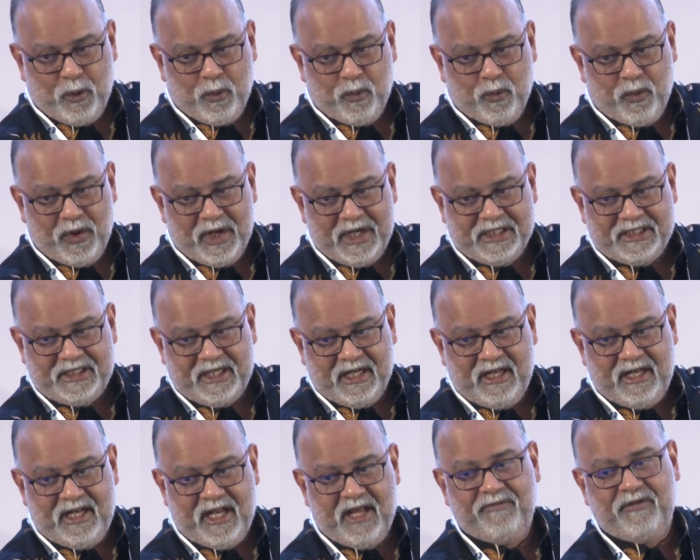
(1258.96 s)
What is the
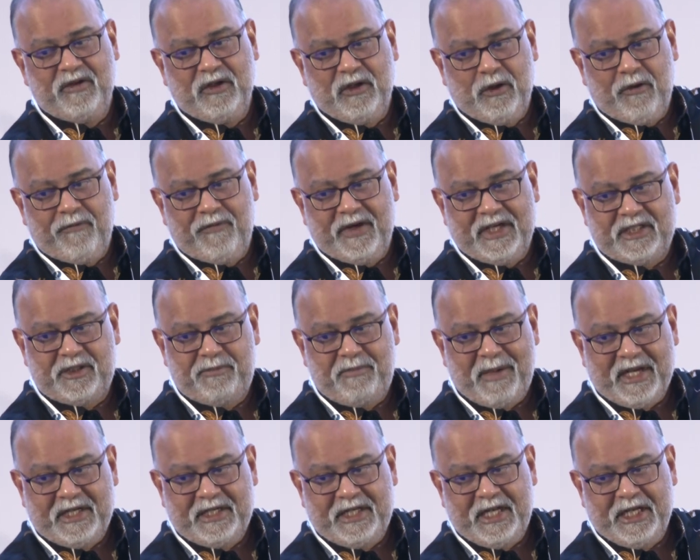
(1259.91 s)
level of
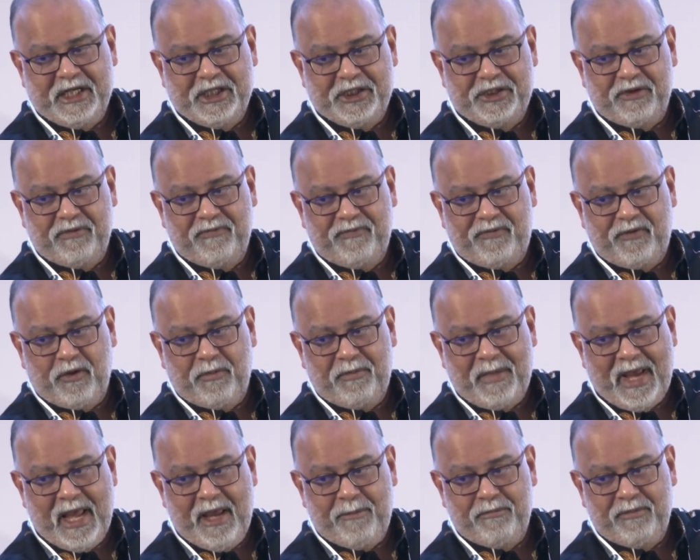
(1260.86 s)
expectation from
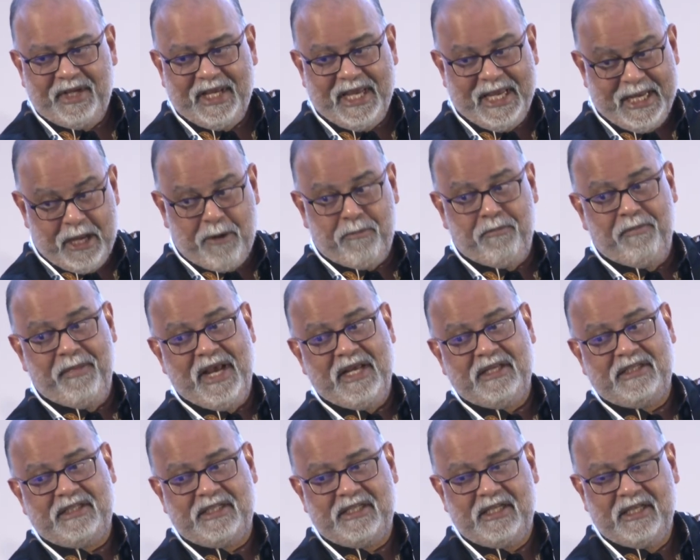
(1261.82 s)
AM
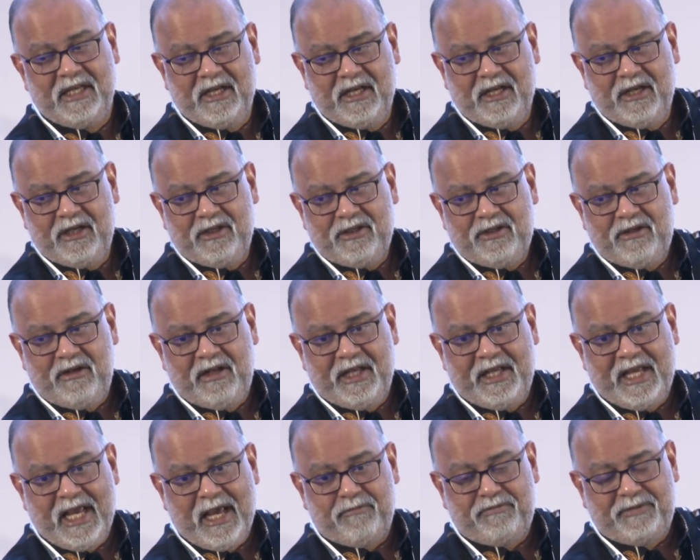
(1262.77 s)
Best to the
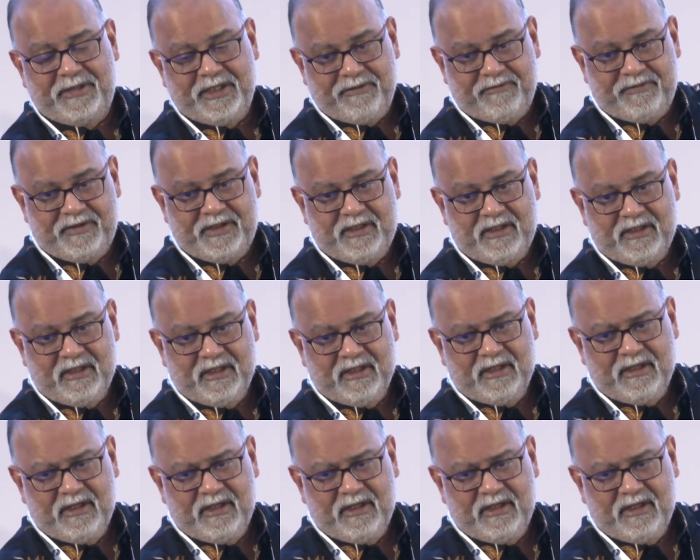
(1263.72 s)
captives?